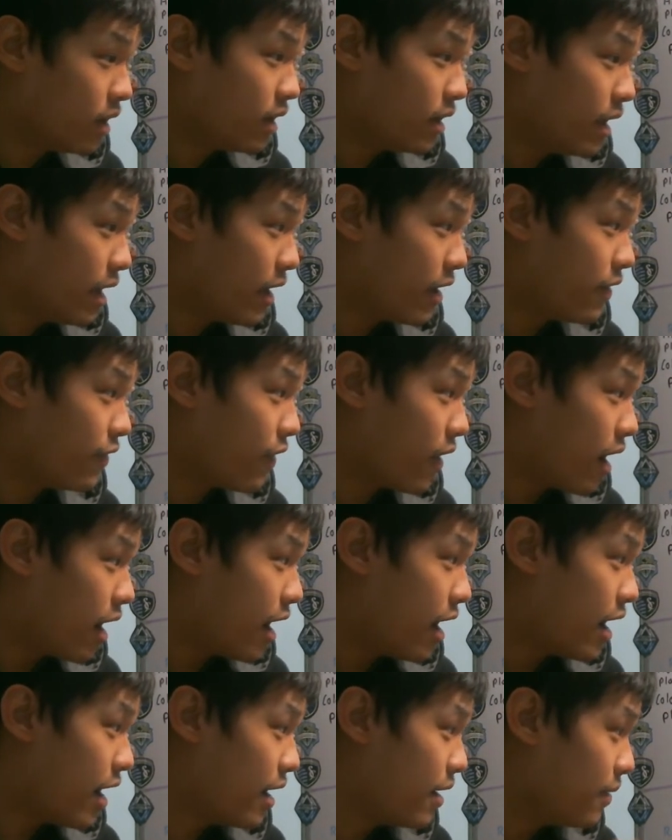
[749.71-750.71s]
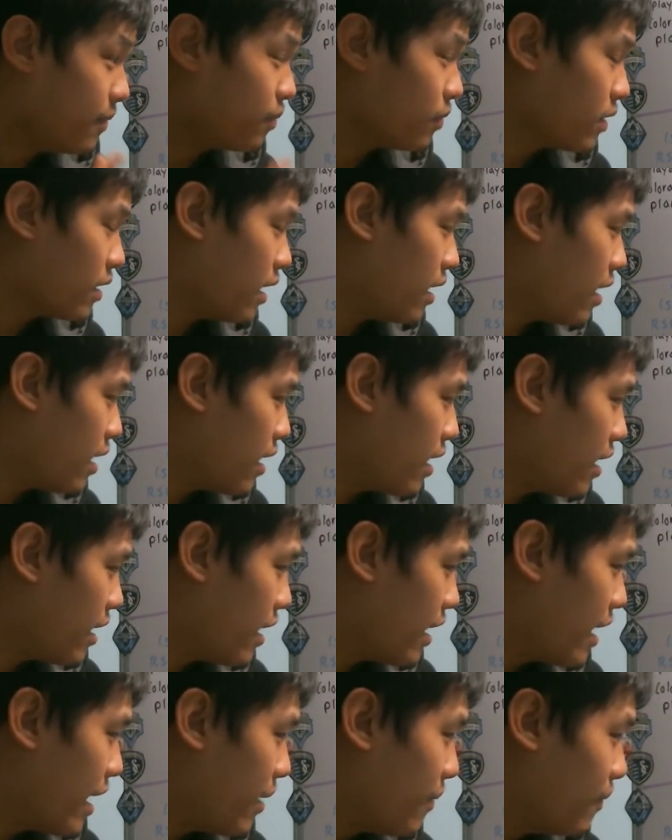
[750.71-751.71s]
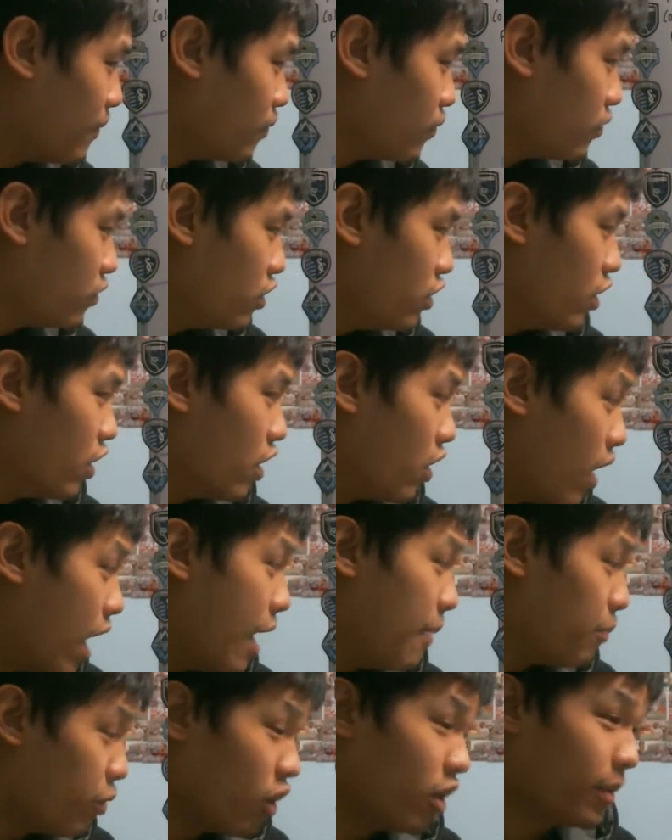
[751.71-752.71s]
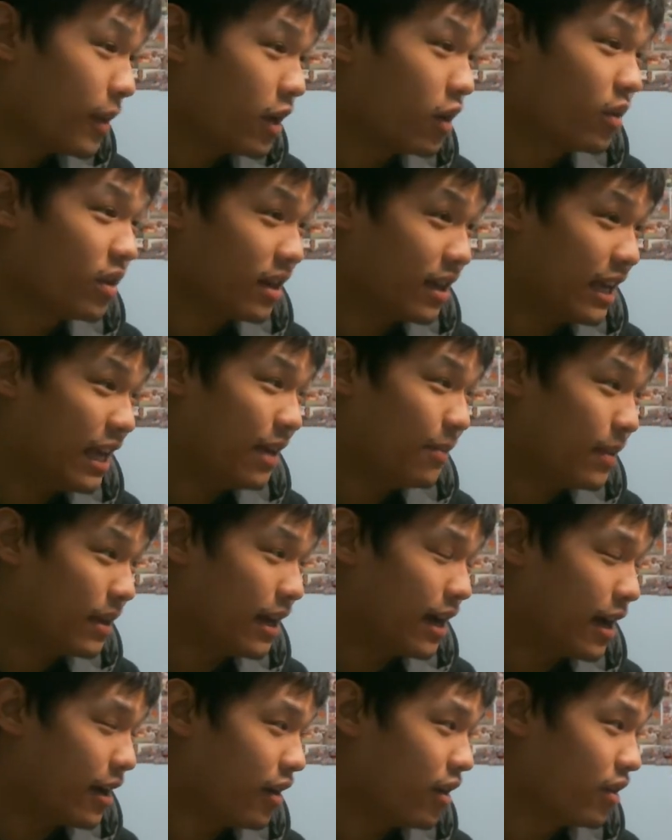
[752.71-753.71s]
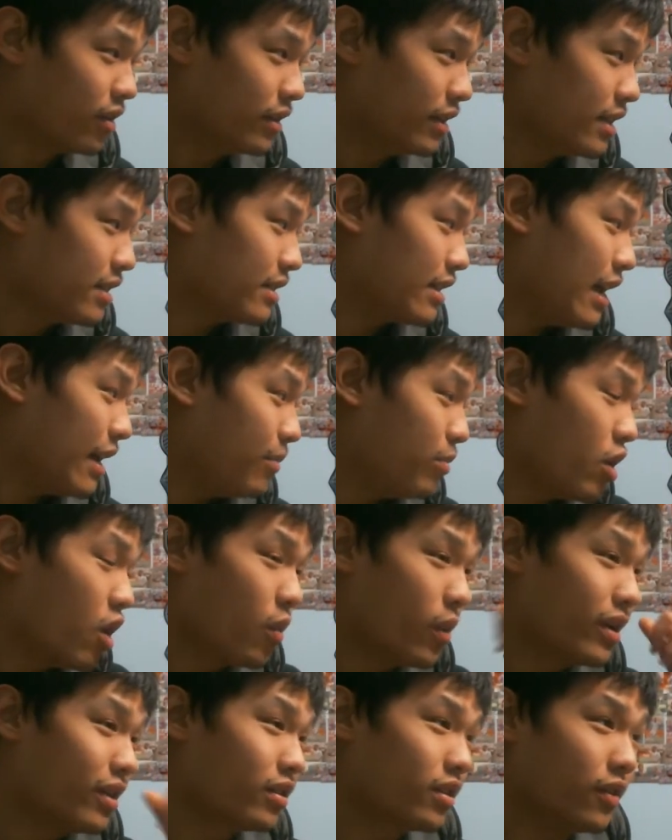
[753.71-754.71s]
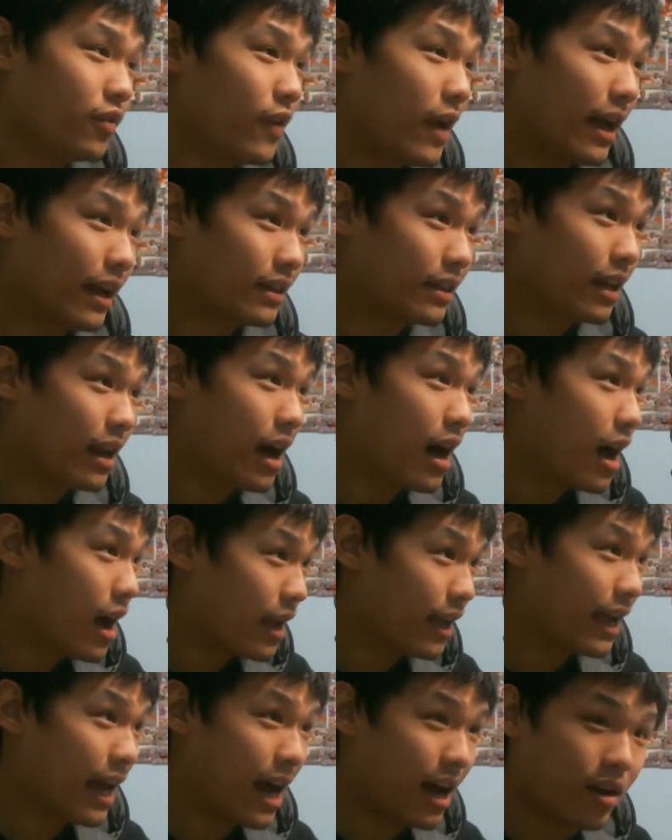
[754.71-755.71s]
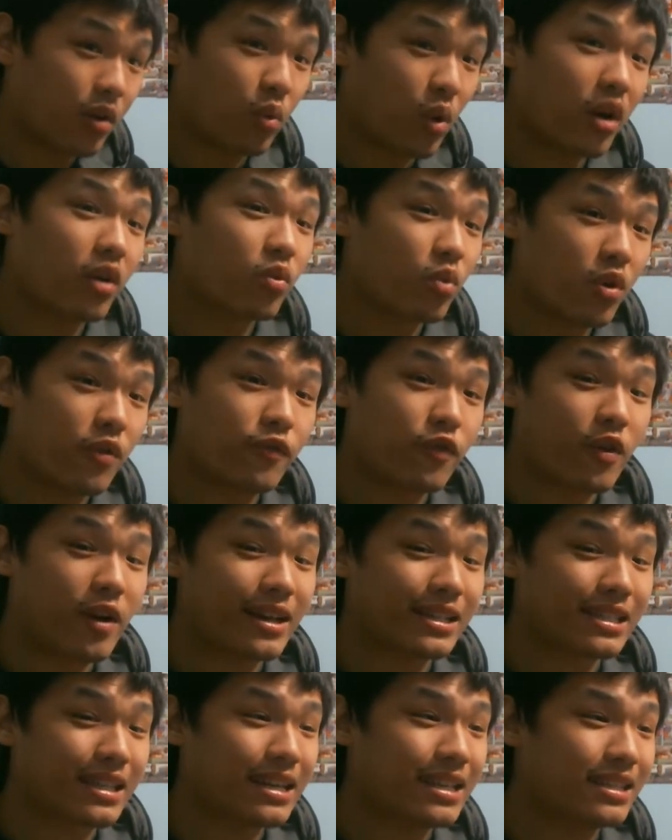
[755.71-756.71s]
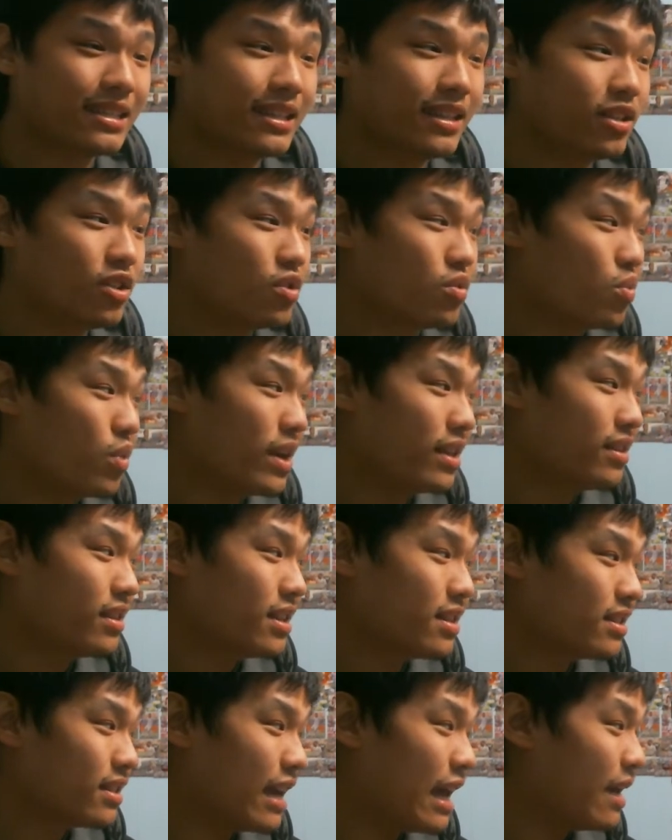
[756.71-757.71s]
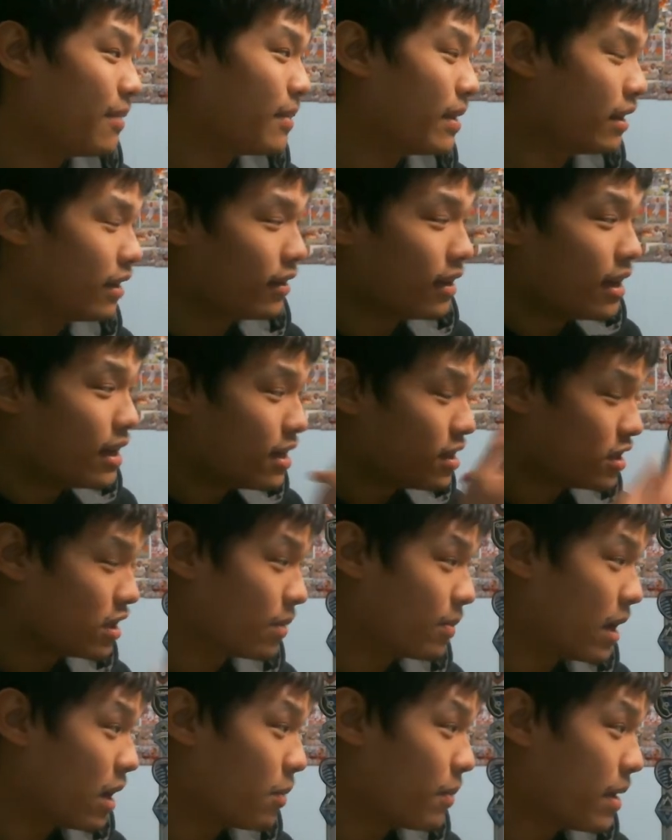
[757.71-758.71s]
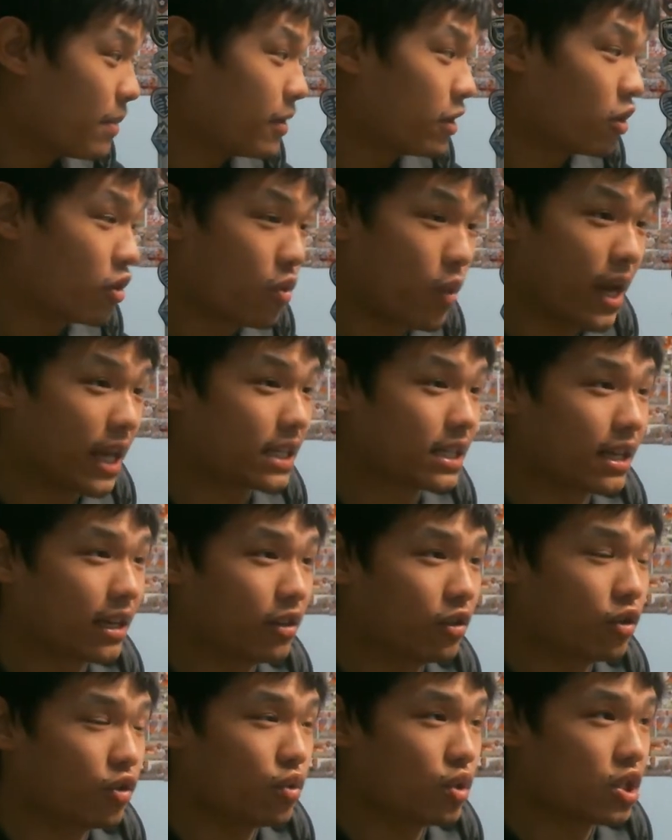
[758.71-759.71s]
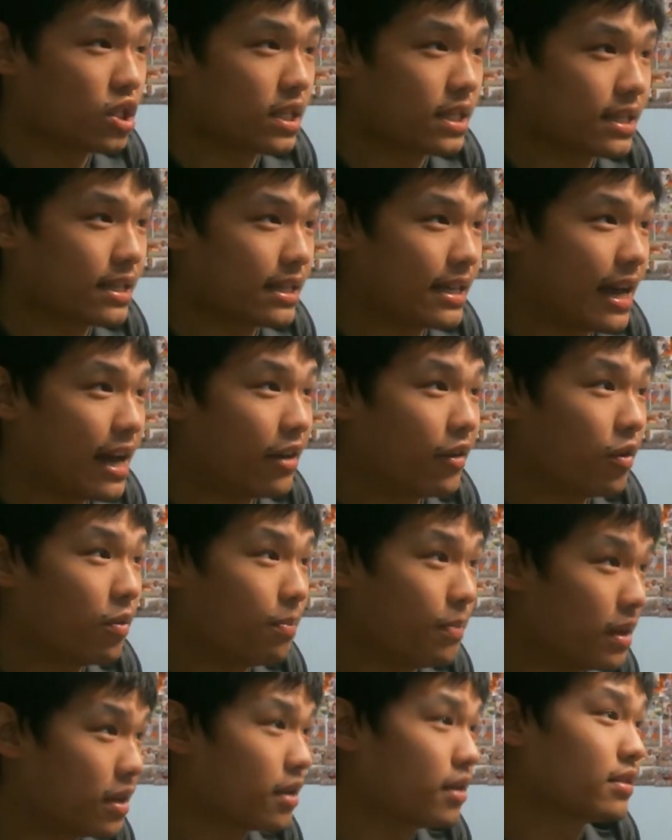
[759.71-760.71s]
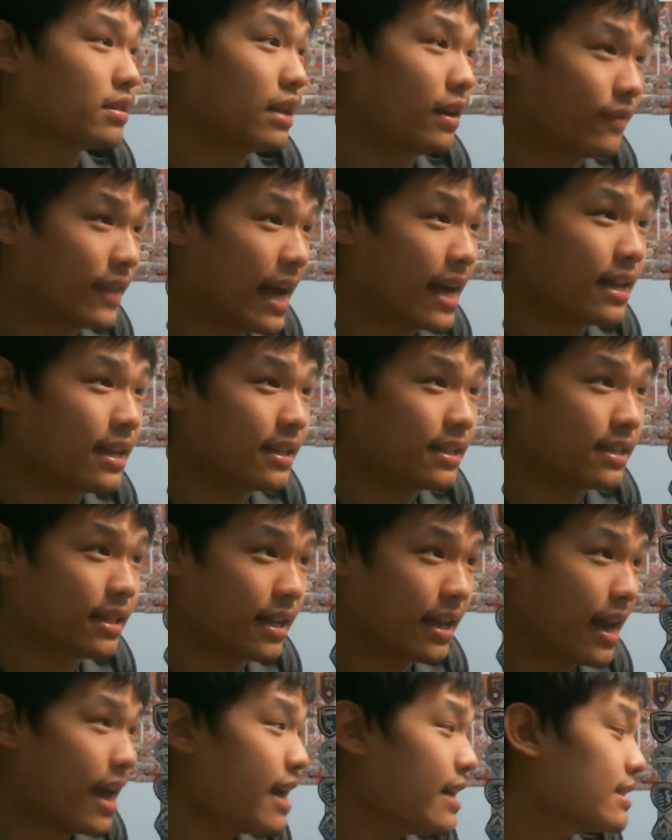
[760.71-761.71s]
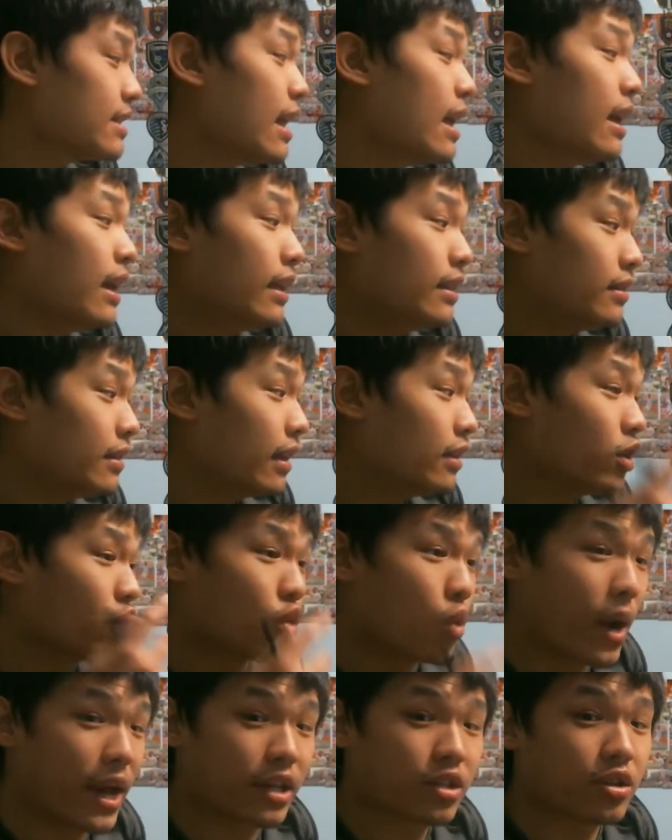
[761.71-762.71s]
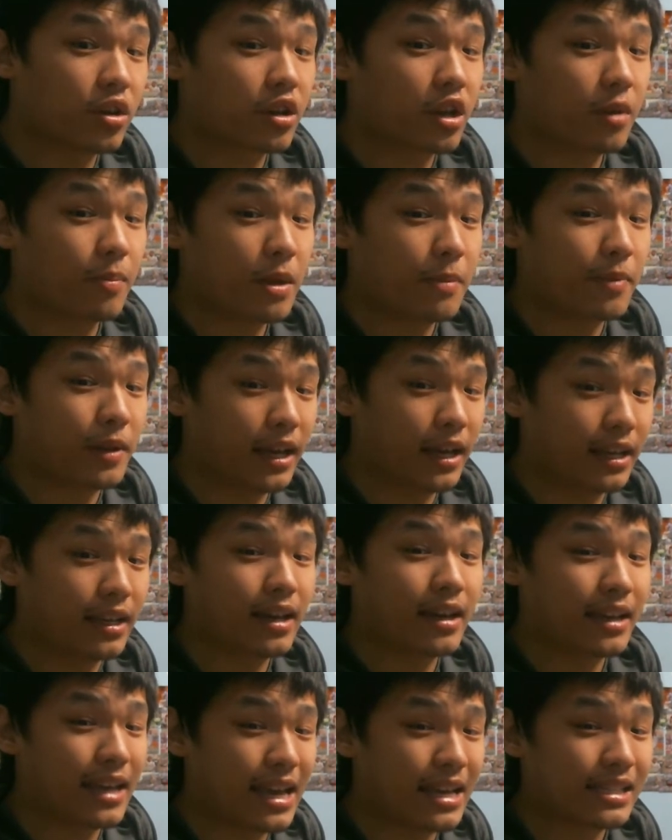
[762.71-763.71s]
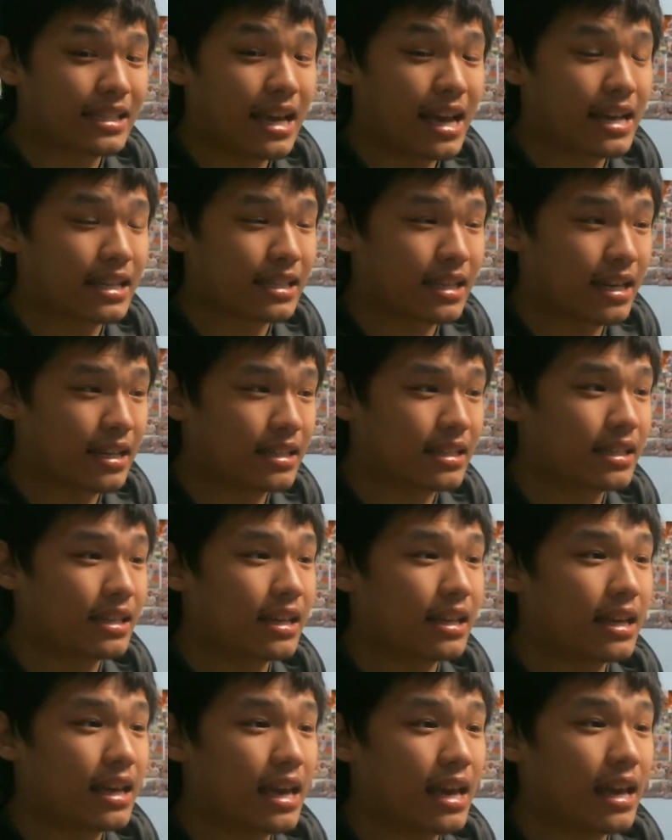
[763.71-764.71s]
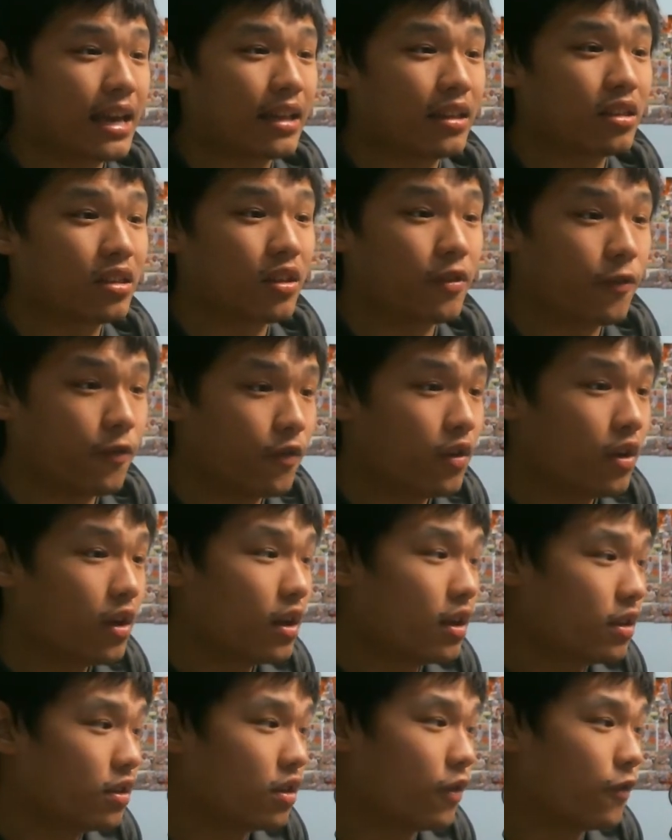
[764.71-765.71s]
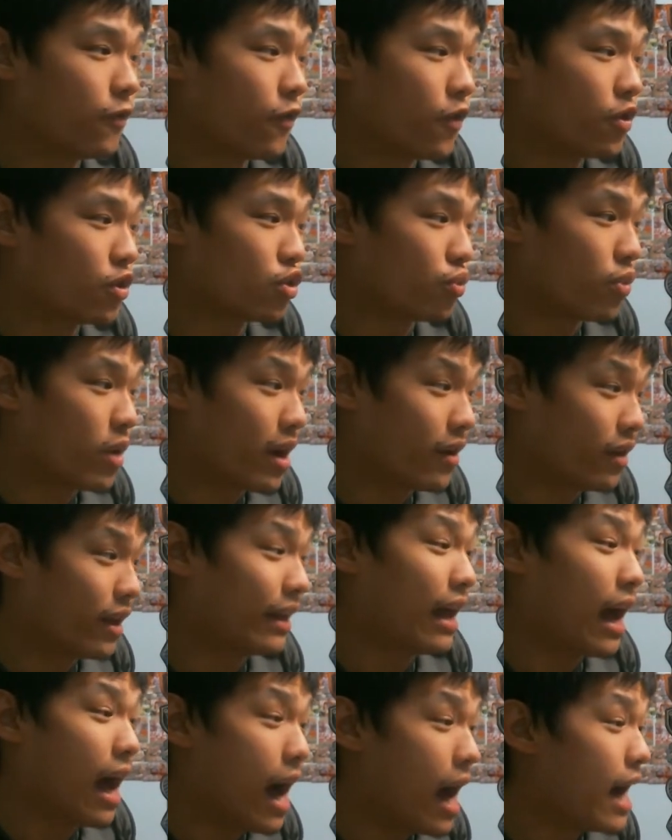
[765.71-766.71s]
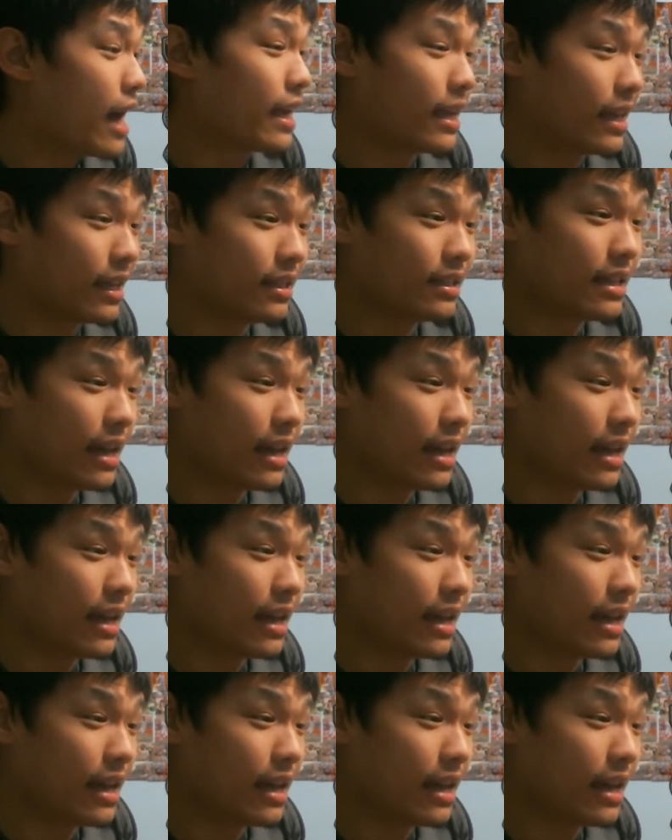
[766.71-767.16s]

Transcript: I'm probably going to keep an eye on this game, knowing the fact that I kind of want to root for SKC to win this game, and somehow maybe the Quakes can lose to Seattle, because if that is the case, then the Quakes are going to be playing against SKC in the first round, and I can